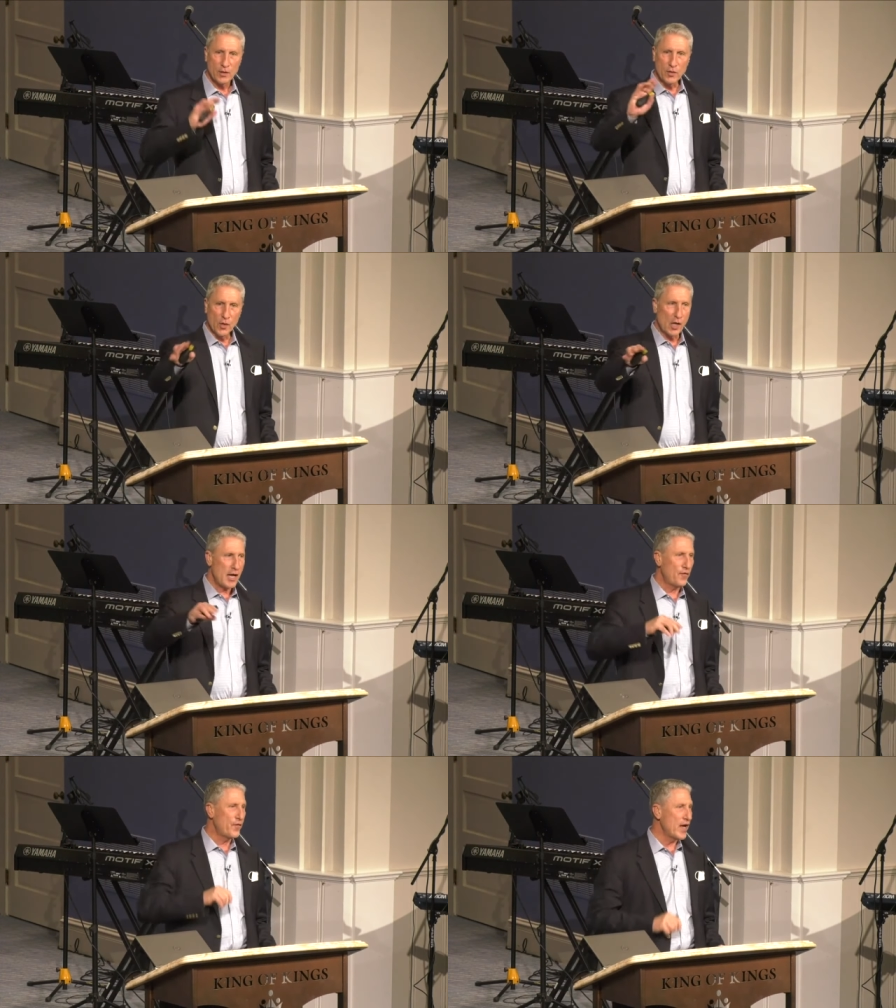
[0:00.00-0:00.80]
You all
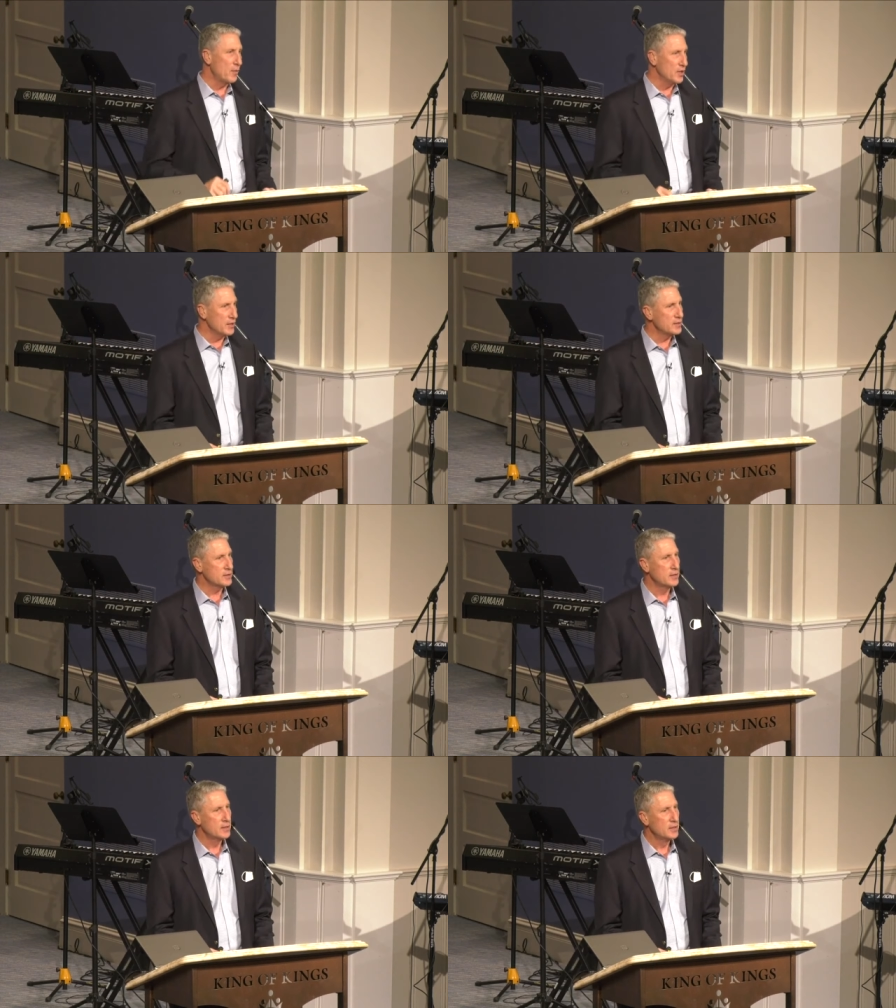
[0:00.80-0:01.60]
have
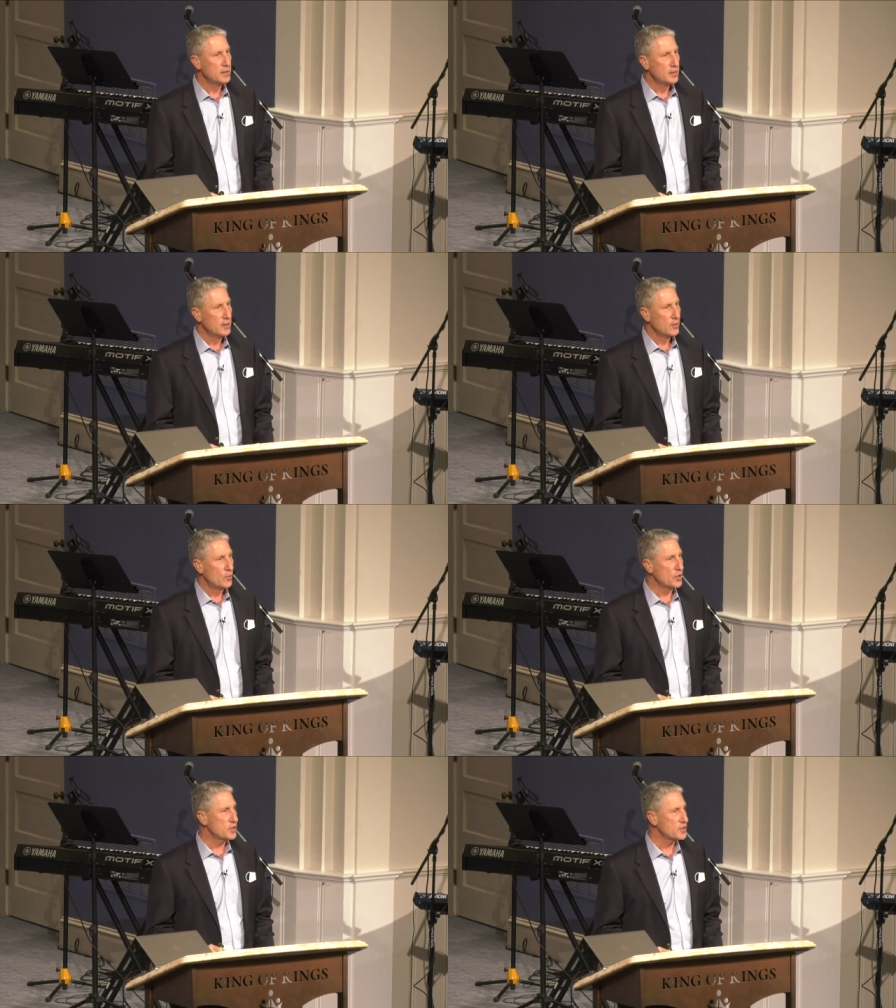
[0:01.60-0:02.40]
families.
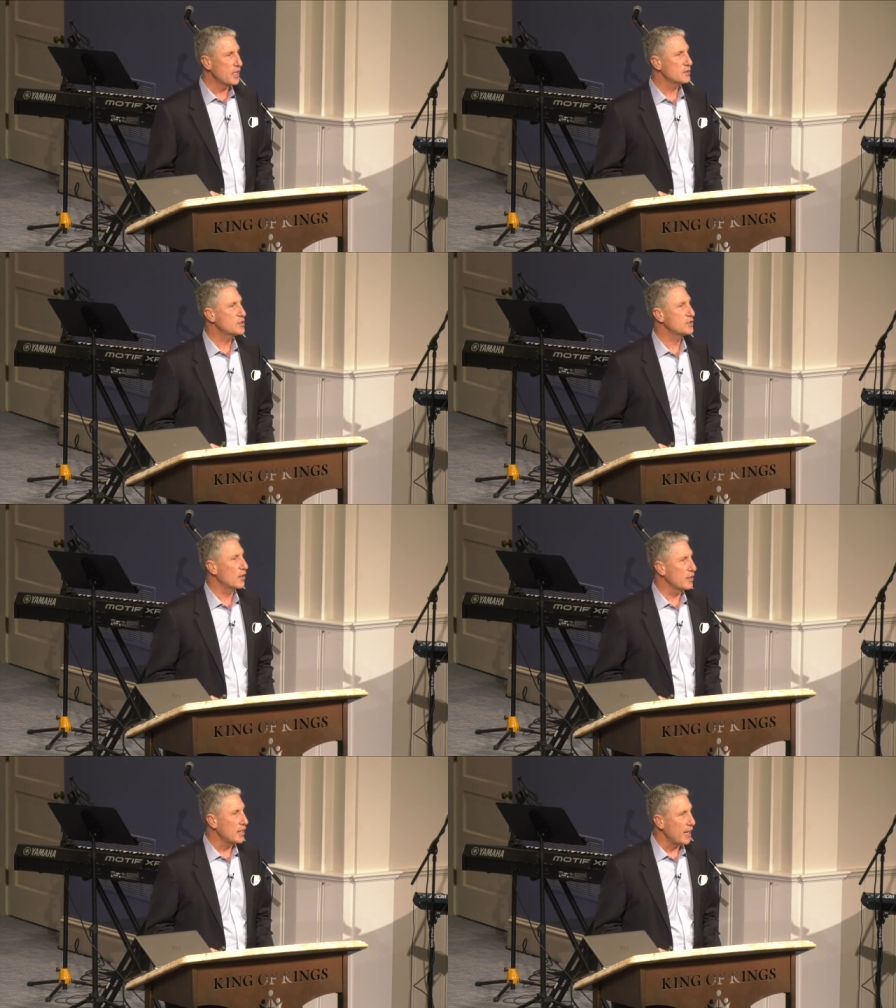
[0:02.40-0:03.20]
We're just getting
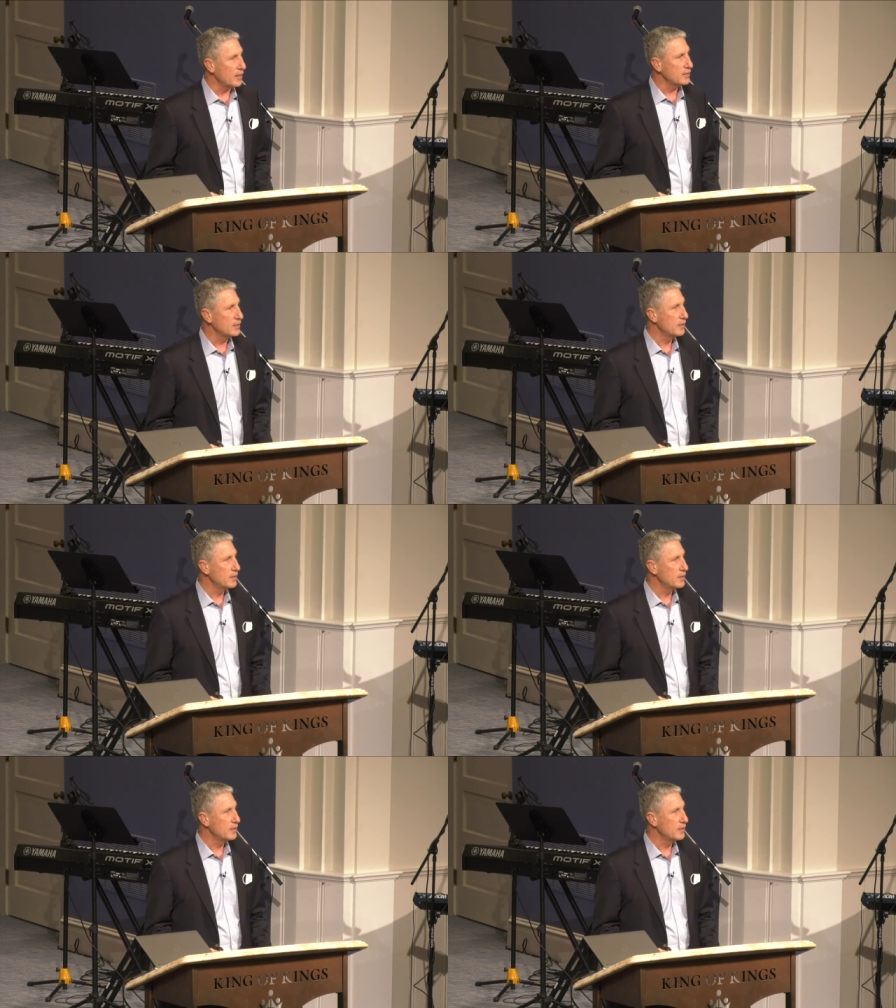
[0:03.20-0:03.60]
started out.